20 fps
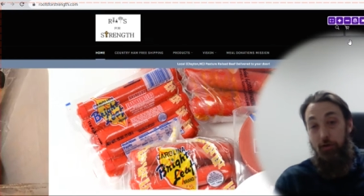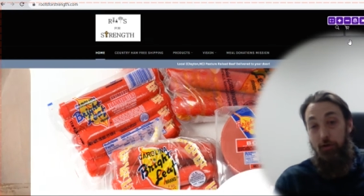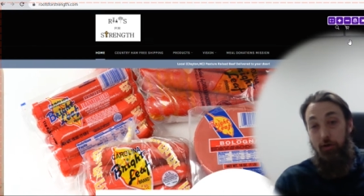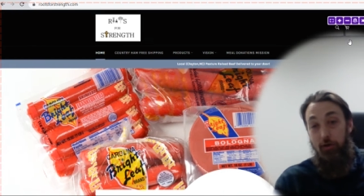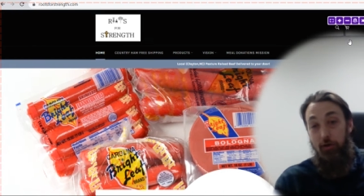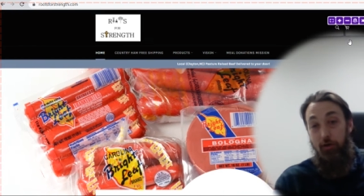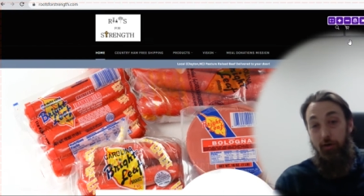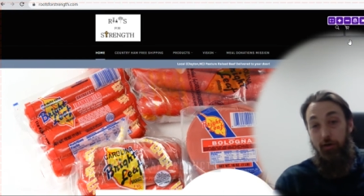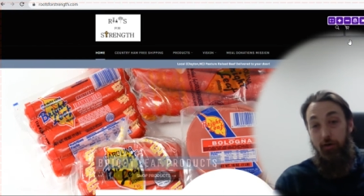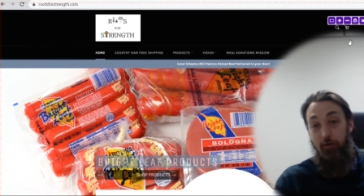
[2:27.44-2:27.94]
a
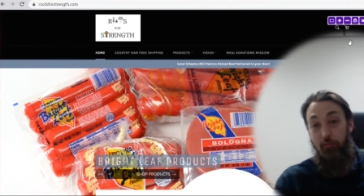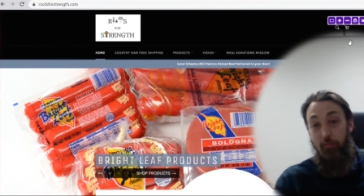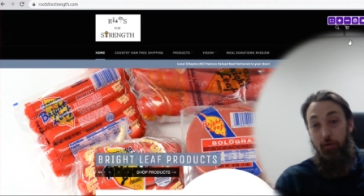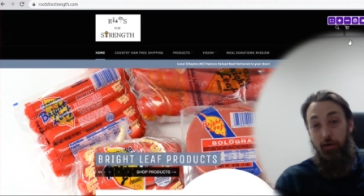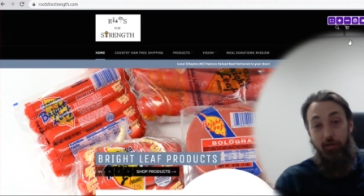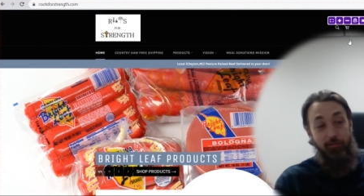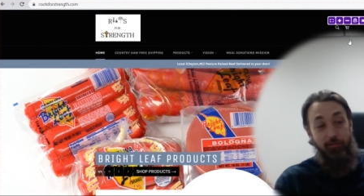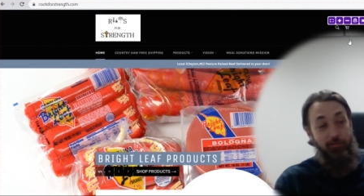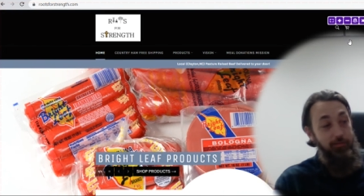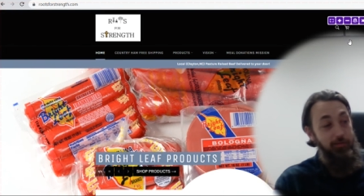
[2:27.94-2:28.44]
cook,
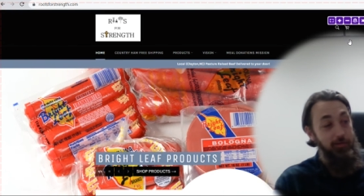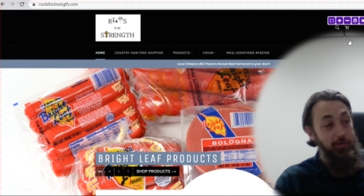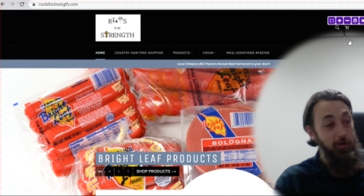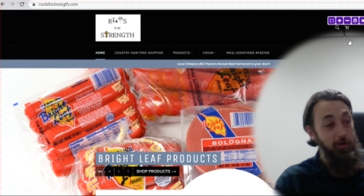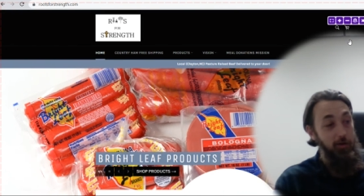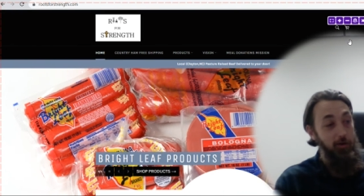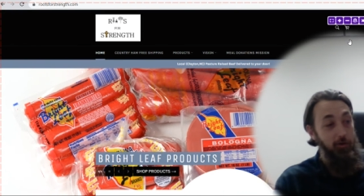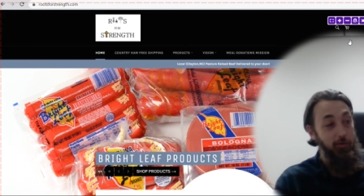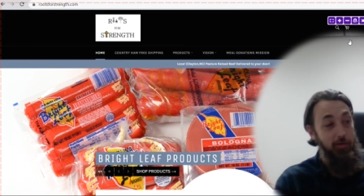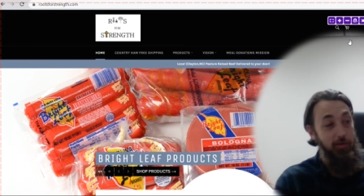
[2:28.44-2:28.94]
but you
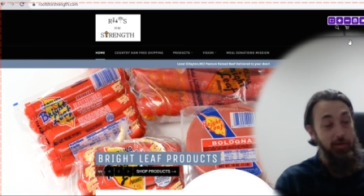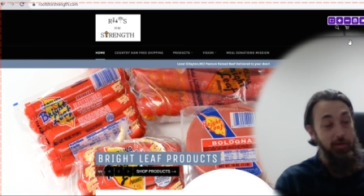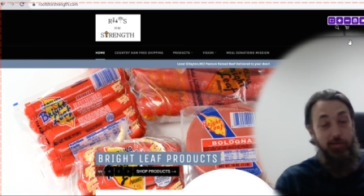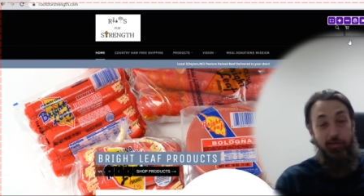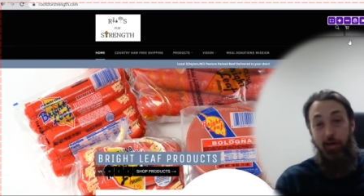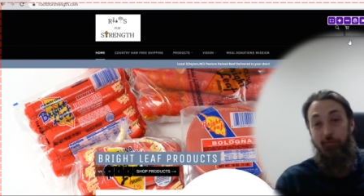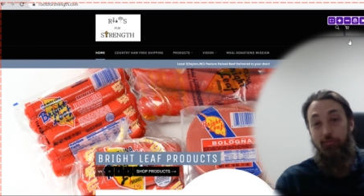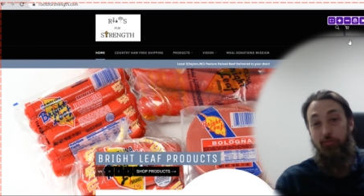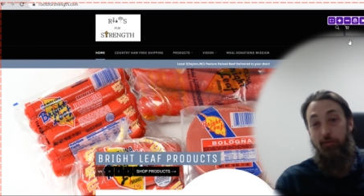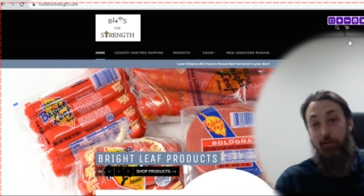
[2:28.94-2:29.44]
know he
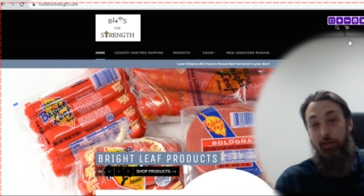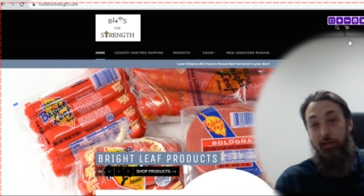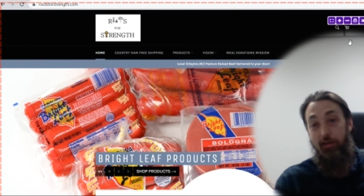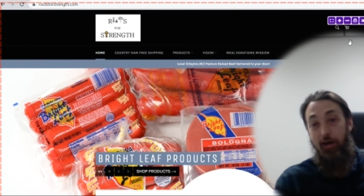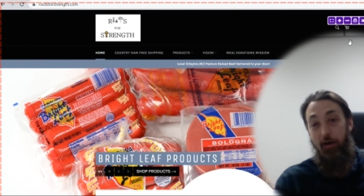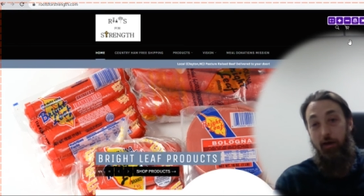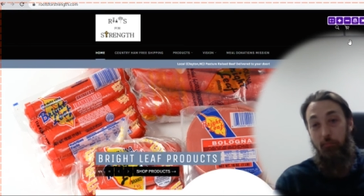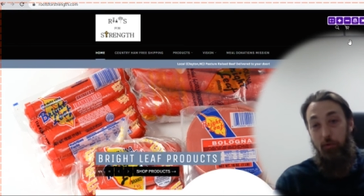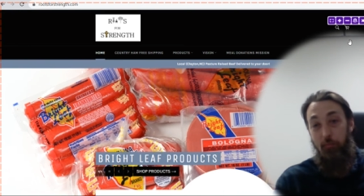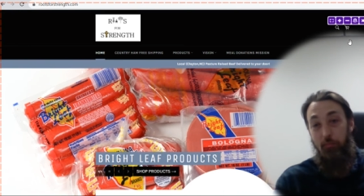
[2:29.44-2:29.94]
definitely
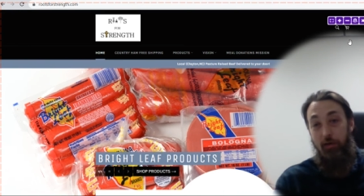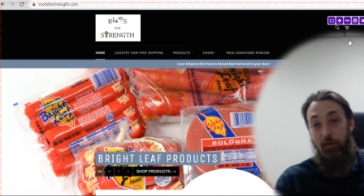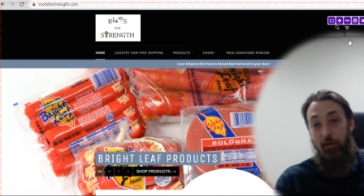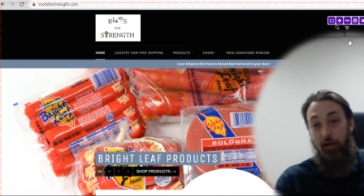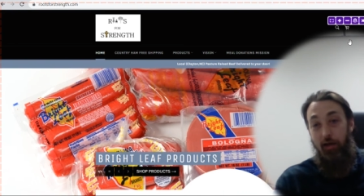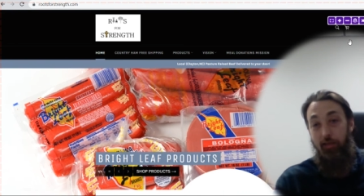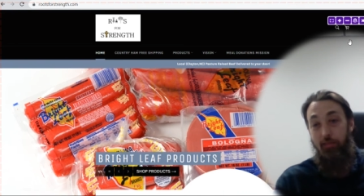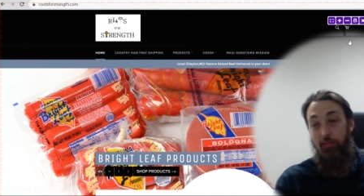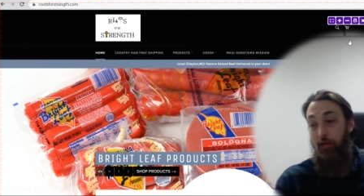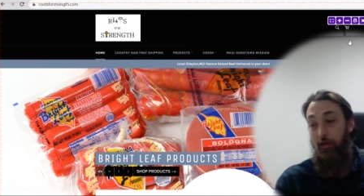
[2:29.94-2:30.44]
got me beat.
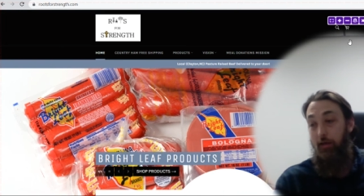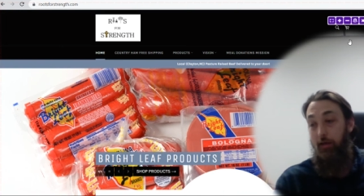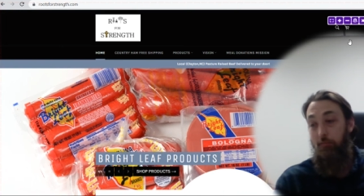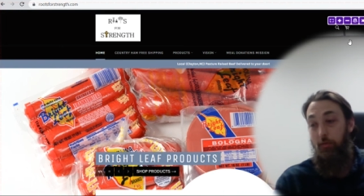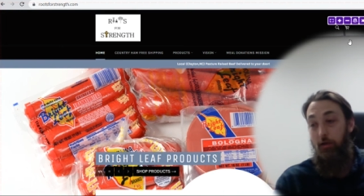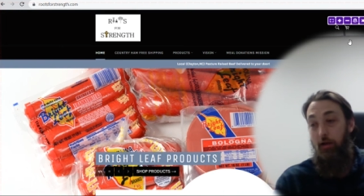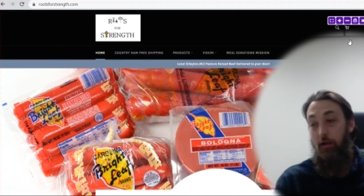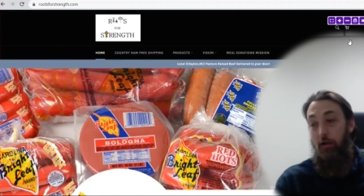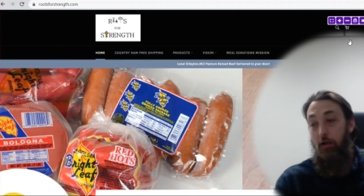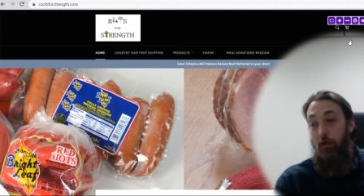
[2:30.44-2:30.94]
I think,
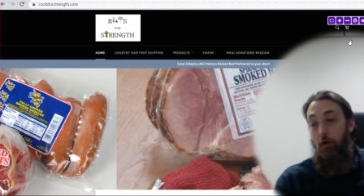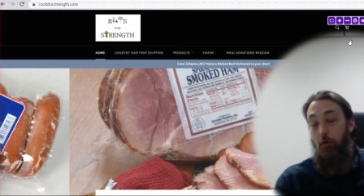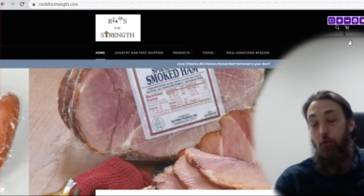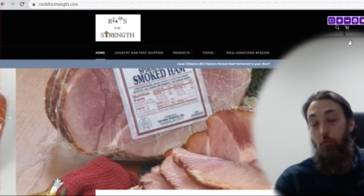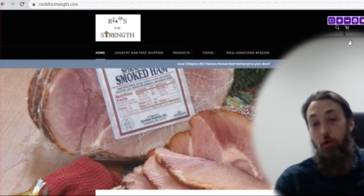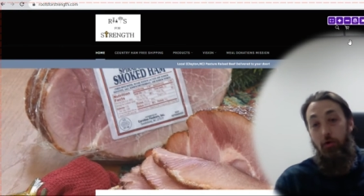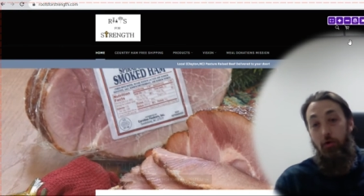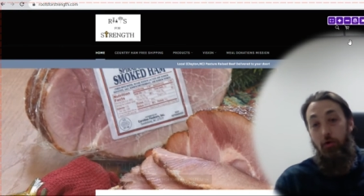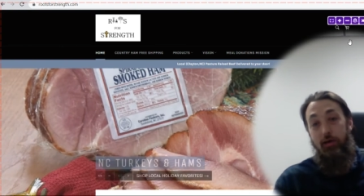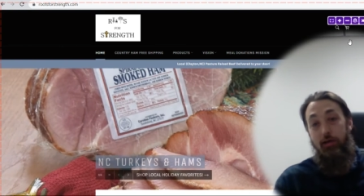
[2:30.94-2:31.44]
but
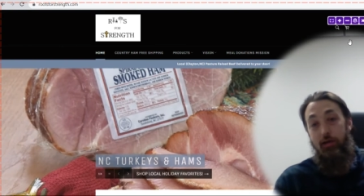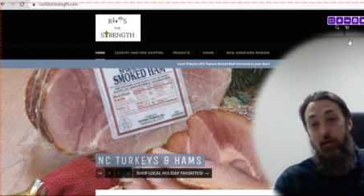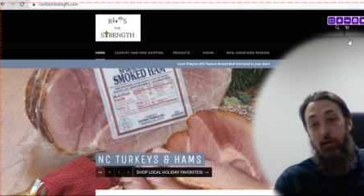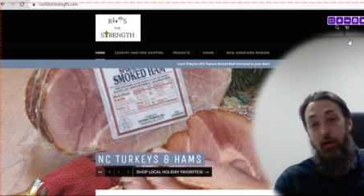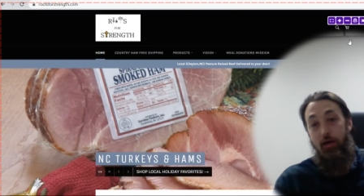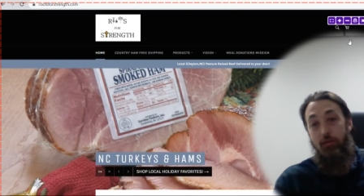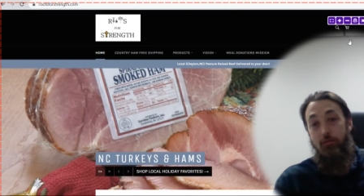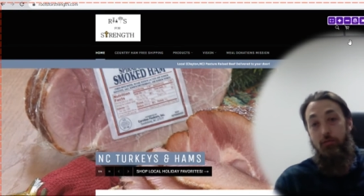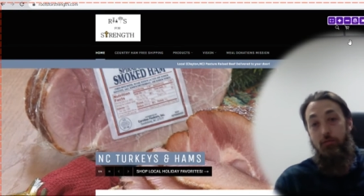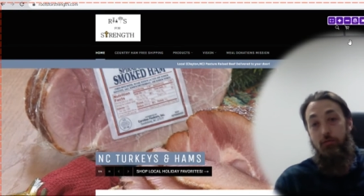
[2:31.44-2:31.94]
we'll get
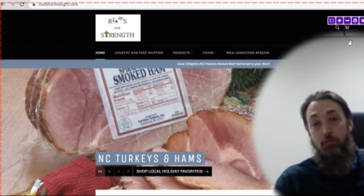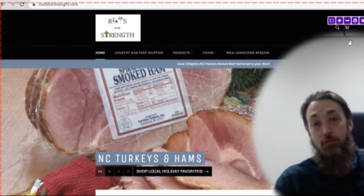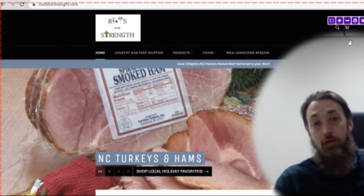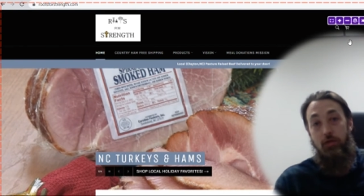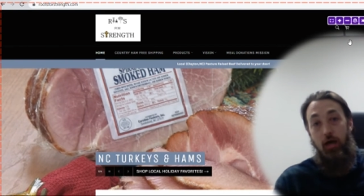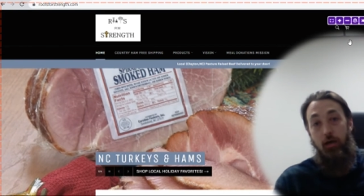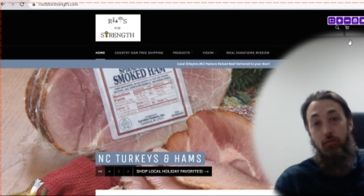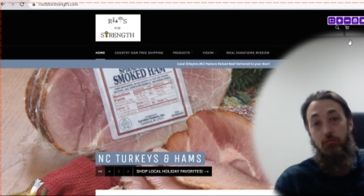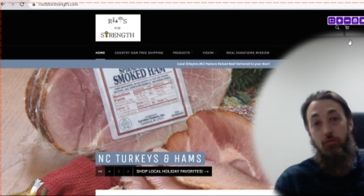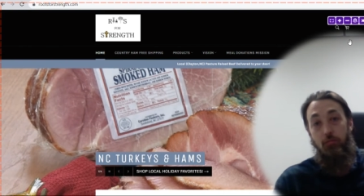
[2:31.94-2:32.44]
together
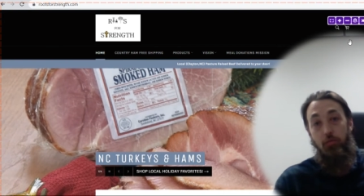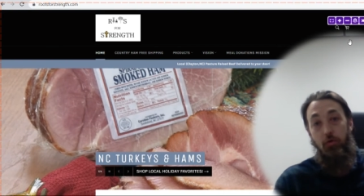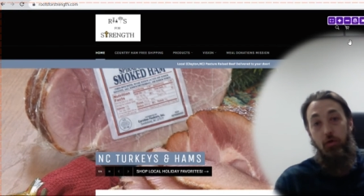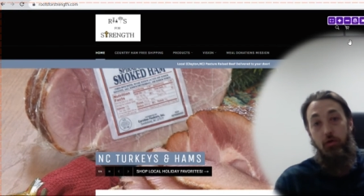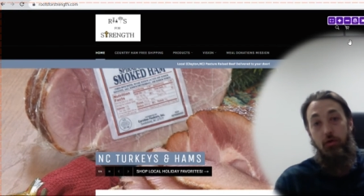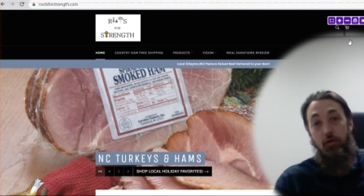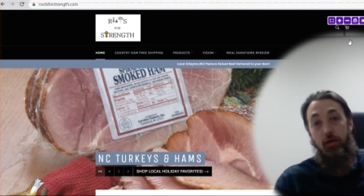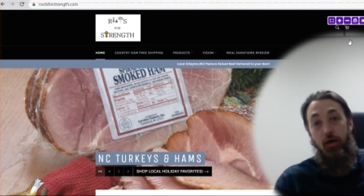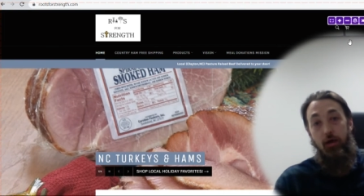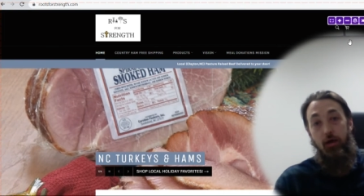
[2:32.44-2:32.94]
sometimes and
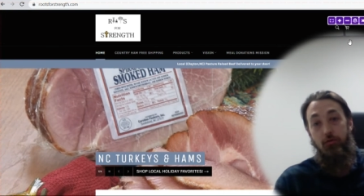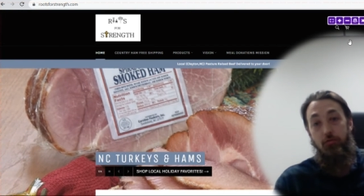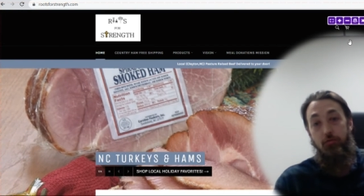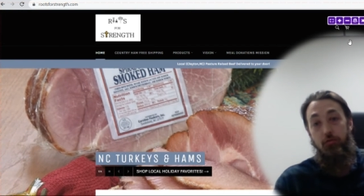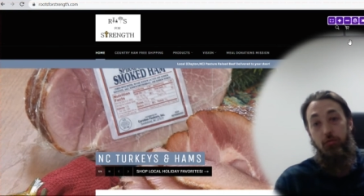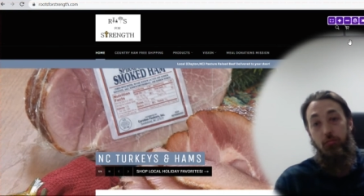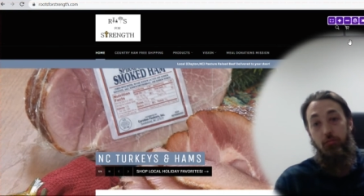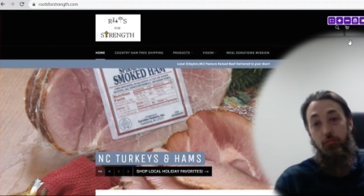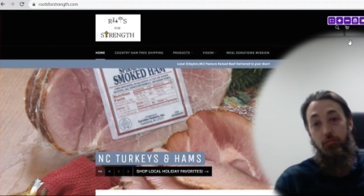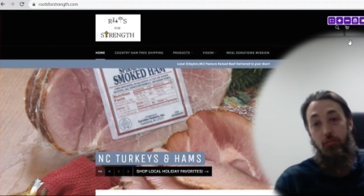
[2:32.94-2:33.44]
put together
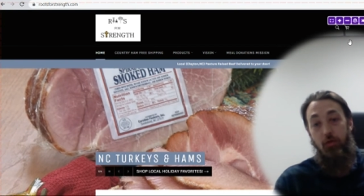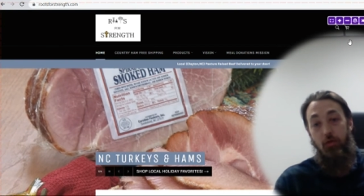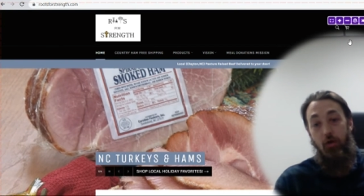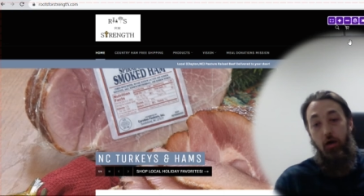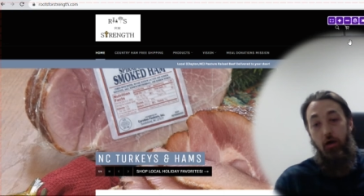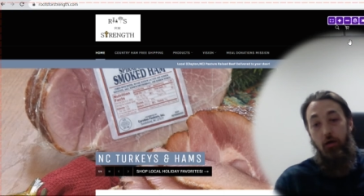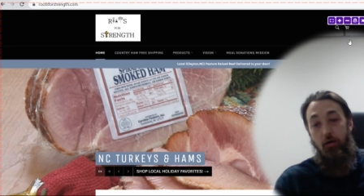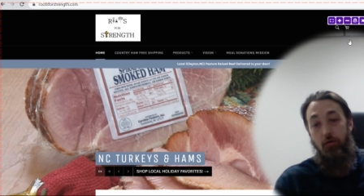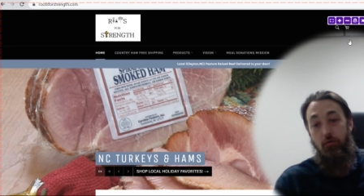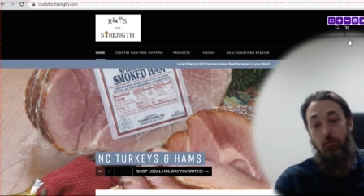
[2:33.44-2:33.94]
some
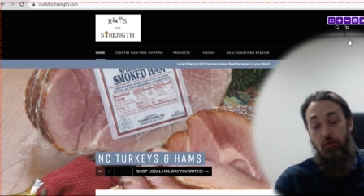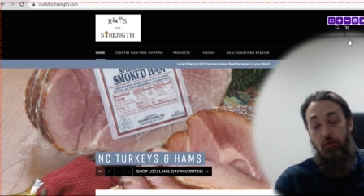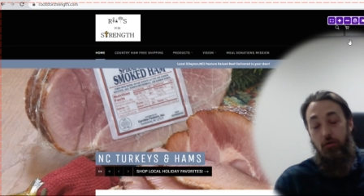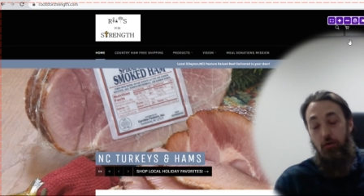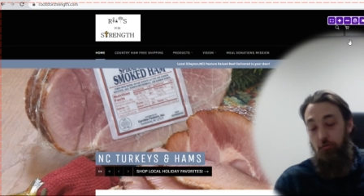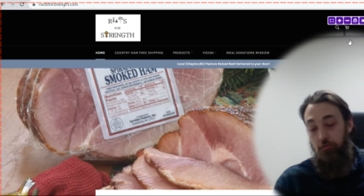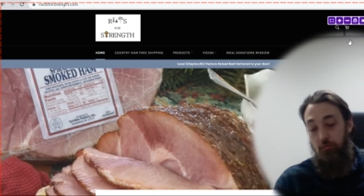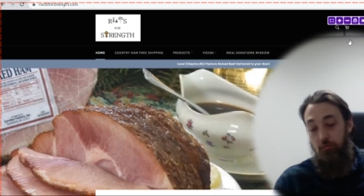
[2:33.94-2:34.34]
uh, you know